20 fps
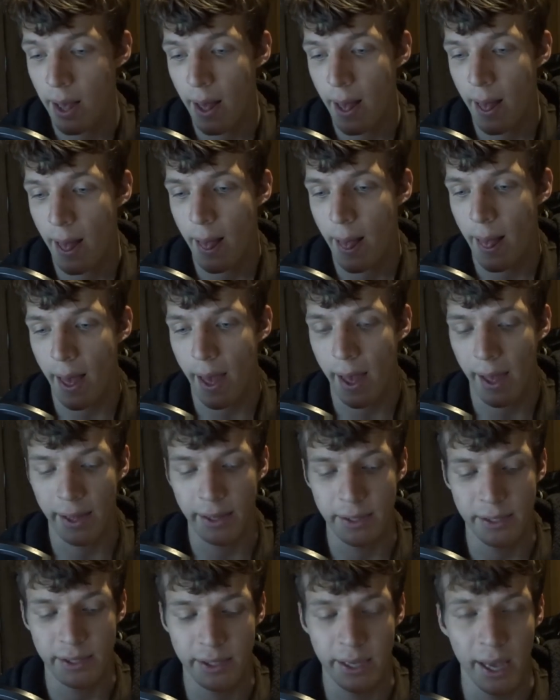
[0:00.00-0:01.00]
And
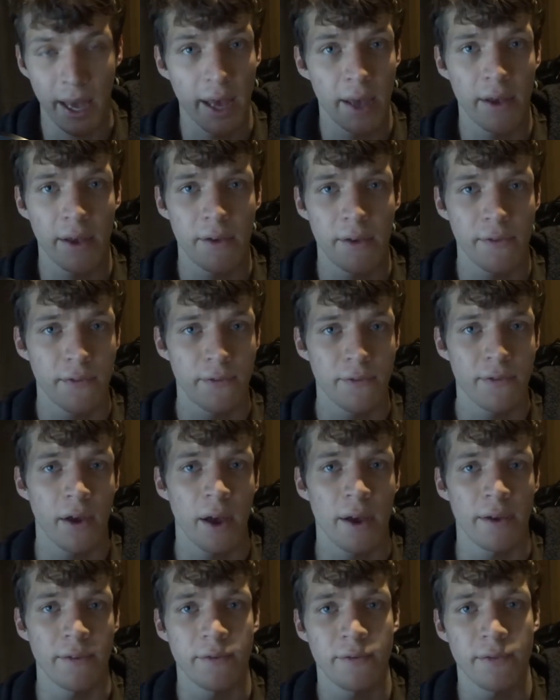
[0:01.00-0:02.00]
yeah, if
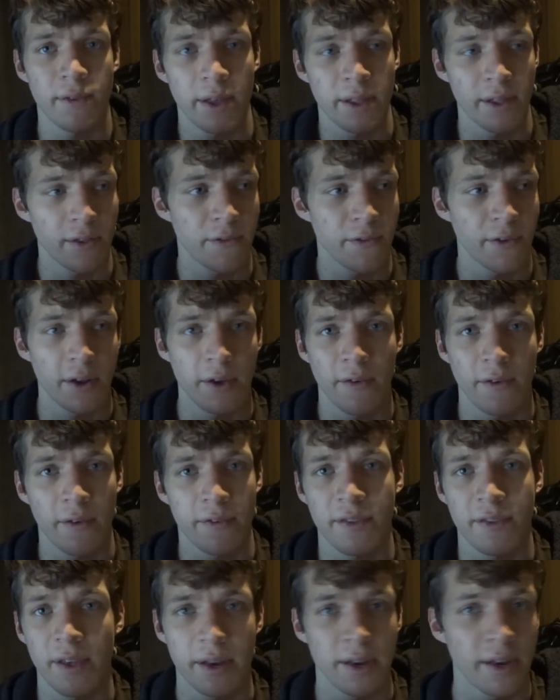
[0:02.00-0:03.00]
I've said
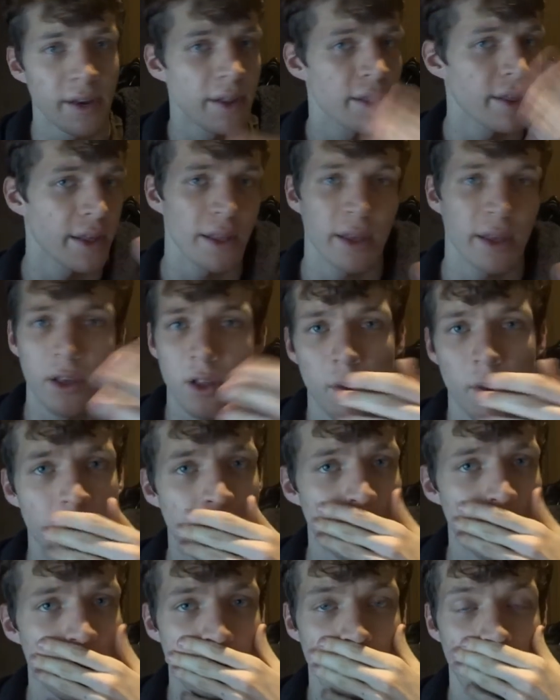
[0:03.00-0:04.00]
anything that, you know, maybe
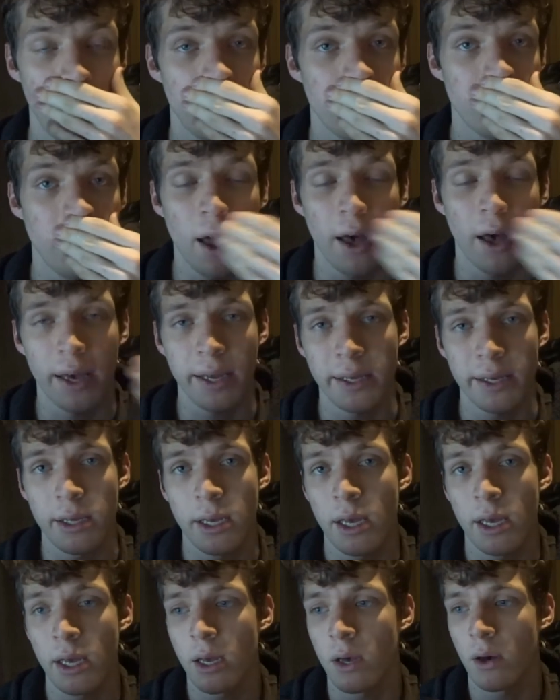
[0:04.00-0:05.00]
out of line
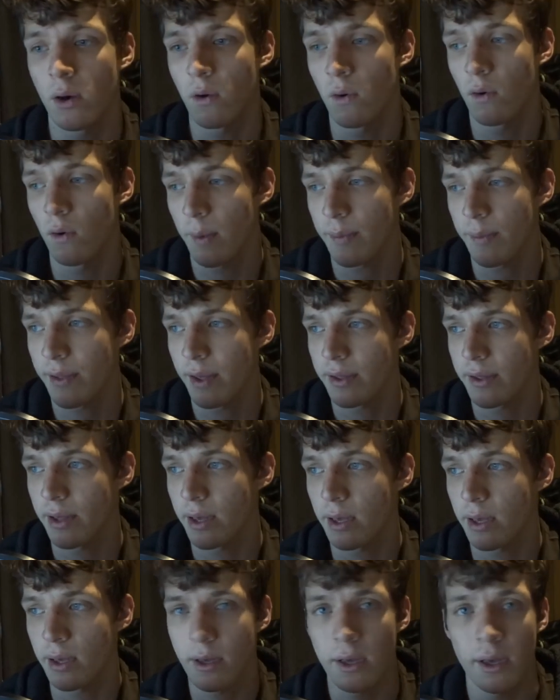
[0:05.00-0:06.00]
or upsetting,
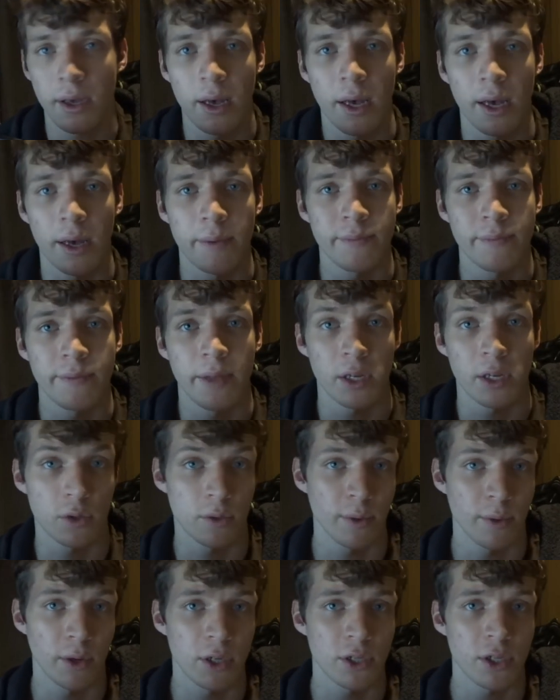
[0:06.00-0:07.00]
I do
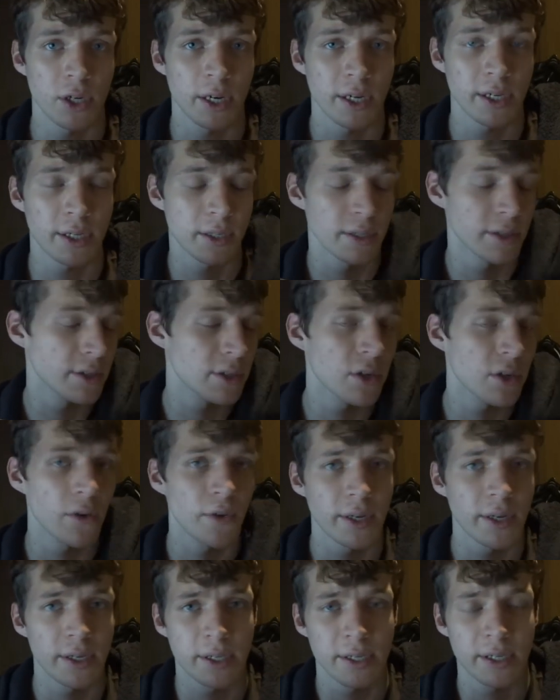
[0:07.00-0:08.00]
apologize, and sorry, it's a
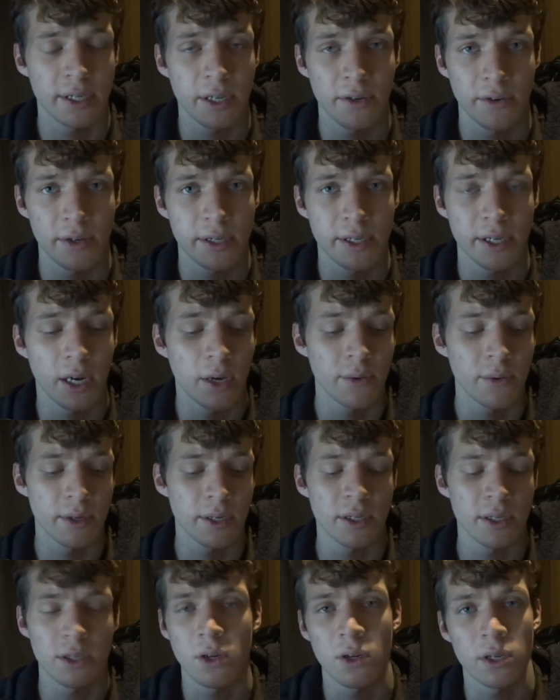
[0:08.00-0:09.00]
serious note. It's
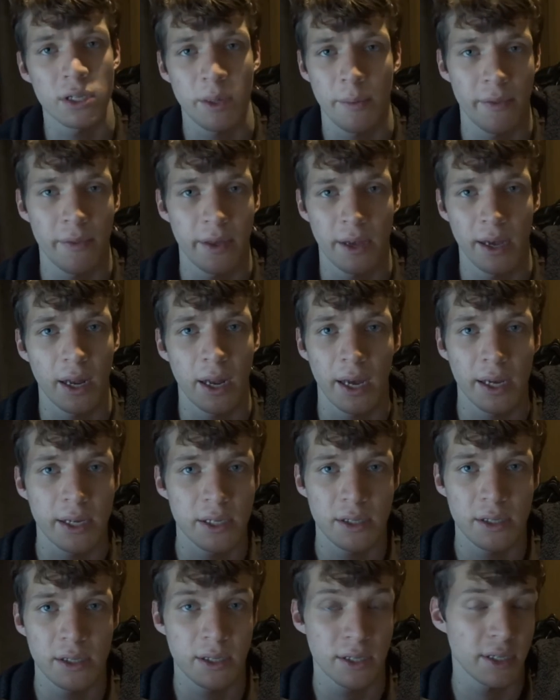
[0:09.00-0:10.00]
not something I like
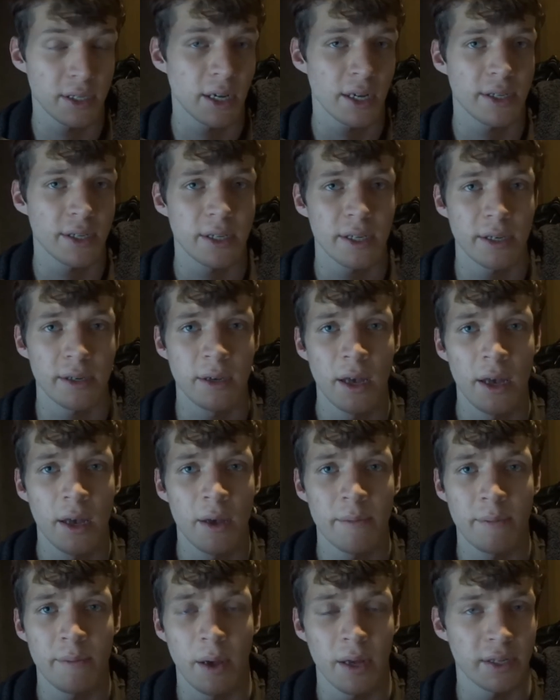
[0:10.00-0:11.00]
discussing
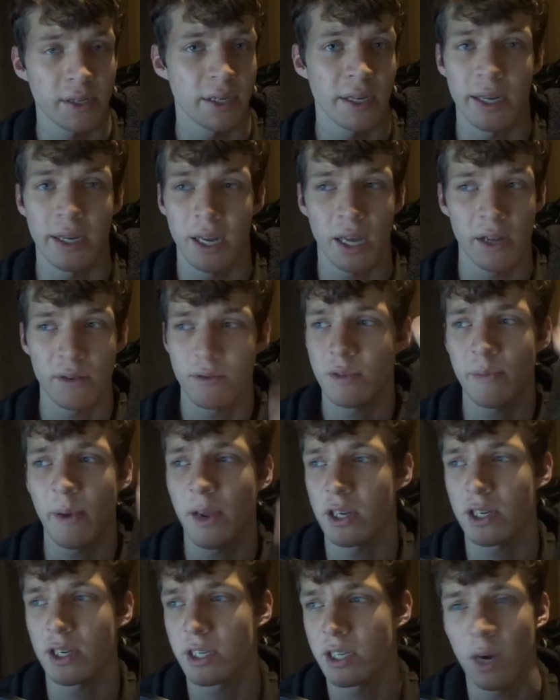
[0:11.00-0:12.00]
personally, and I especially
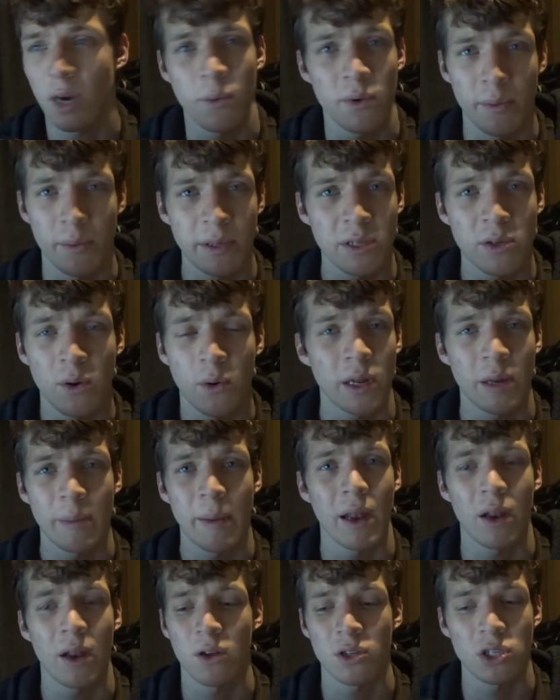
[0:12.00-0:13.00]
don't want to be talking about it
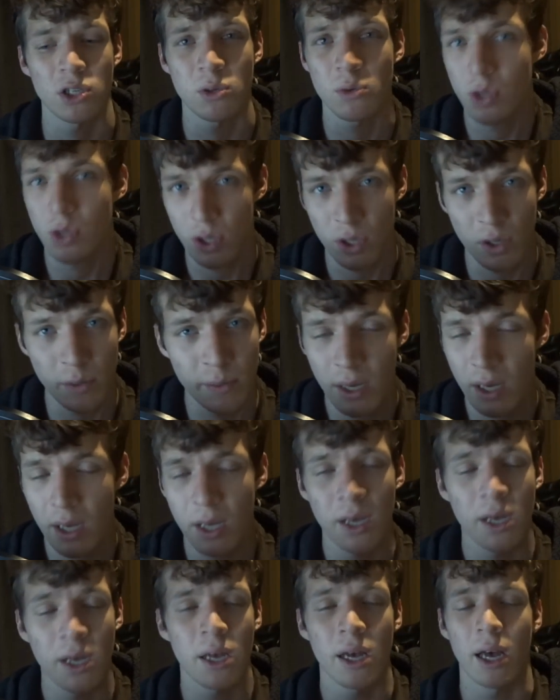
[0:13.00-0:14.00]
on YouTube.
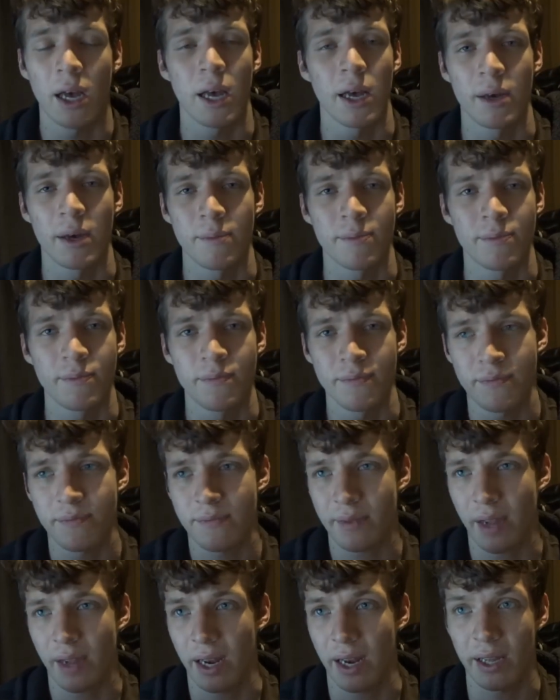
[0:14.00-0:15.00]
And
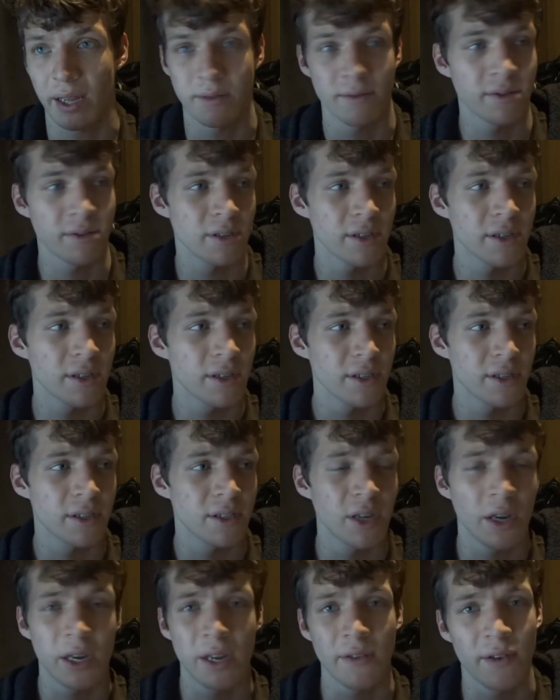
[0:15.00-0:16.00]
I don't
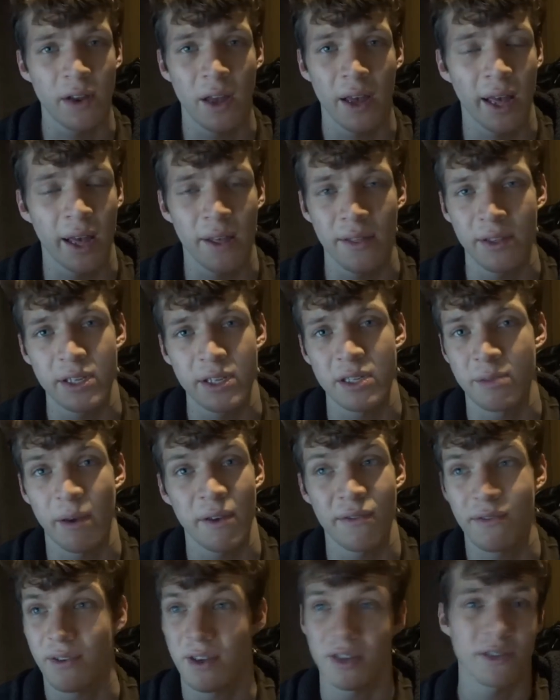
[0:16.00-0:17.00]
even like how this is my
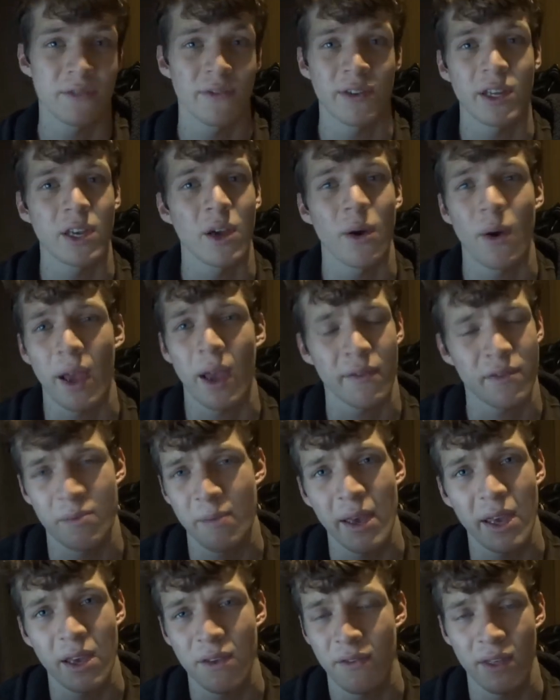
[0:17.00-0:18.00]
first video I have to make
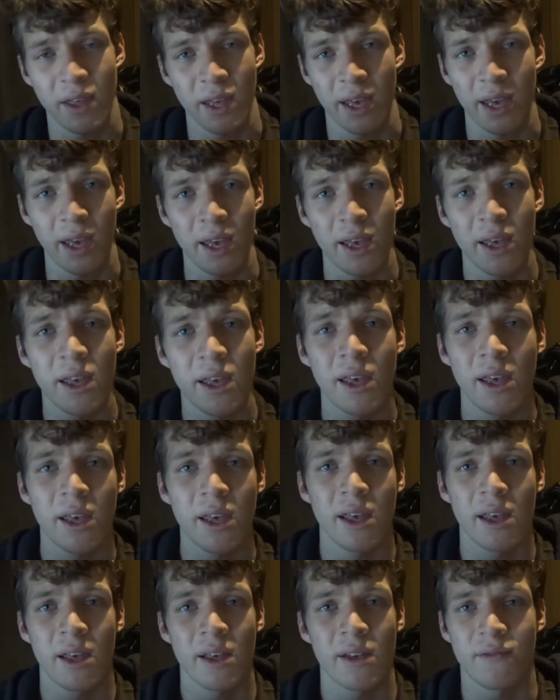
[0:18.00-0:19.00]
of the year
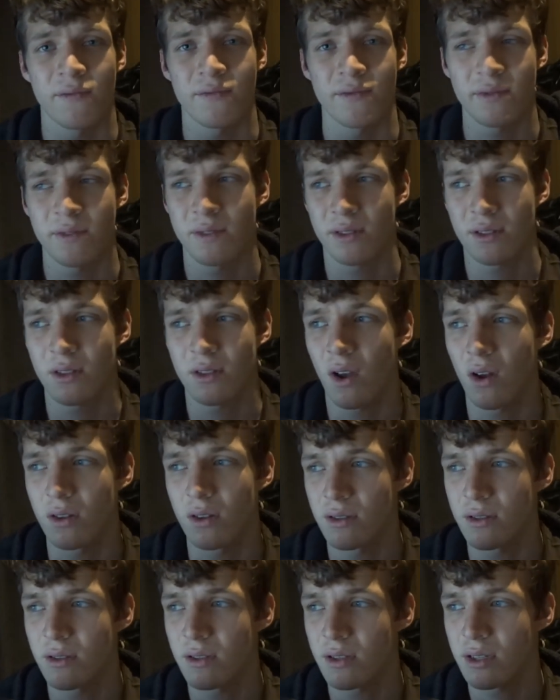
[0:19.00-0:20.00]
on
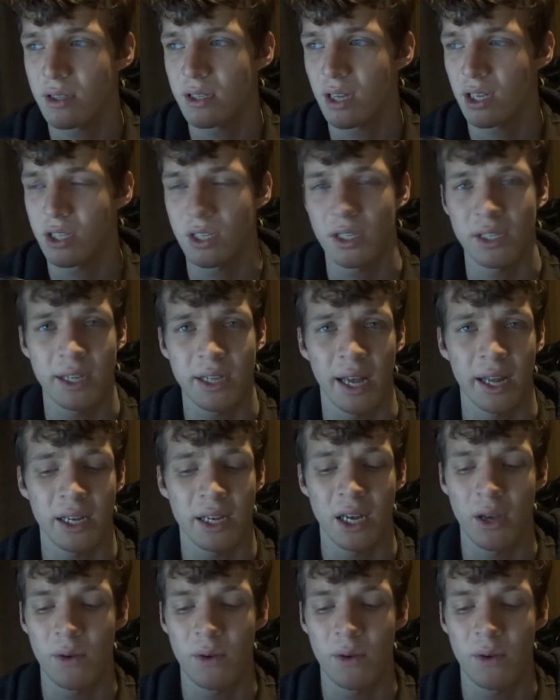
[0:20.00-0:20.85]
such a sad note.